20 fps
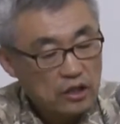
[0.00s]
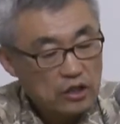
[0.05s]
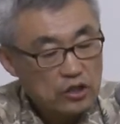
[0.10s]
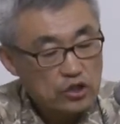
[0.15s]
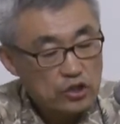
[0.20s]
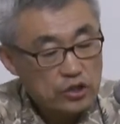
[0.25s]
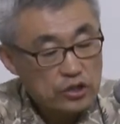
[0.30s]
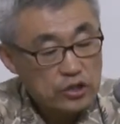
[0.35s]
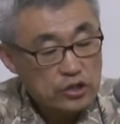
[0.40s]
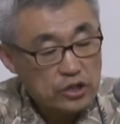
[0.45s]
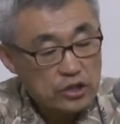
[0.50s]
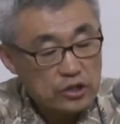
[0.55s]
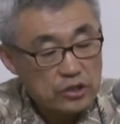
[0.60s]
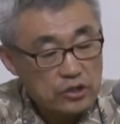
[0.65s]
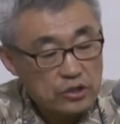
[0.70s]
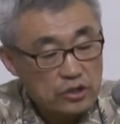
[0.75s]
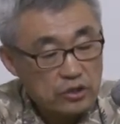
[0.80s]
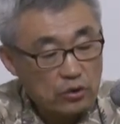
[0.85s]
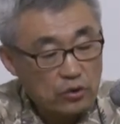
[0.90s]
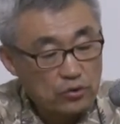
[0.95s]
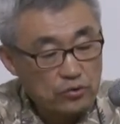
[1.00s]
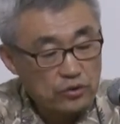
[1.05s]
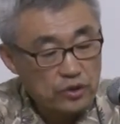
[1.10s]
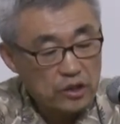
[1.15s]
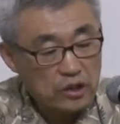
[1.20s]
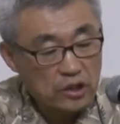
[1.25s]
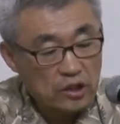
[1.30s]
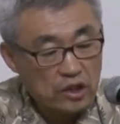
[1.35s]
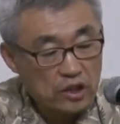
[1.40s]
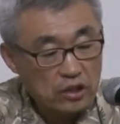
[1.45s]
Church is the
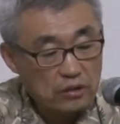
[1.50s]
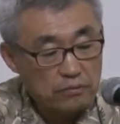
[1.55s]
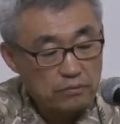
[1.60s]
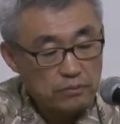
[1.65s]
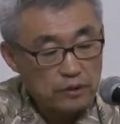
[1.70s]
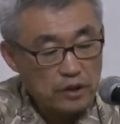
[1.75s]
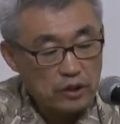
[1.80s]
only club